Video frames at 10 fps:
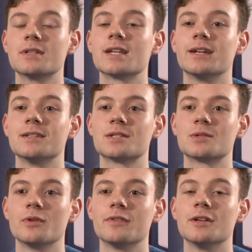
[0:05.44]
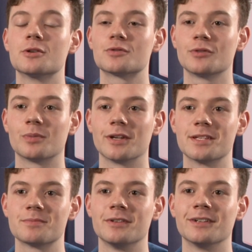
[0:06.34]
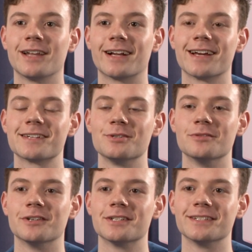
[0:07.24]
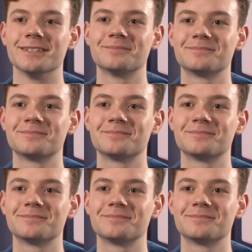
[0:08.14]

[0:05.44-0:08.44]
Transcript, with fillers: science with an industrial placement at Lancaster University.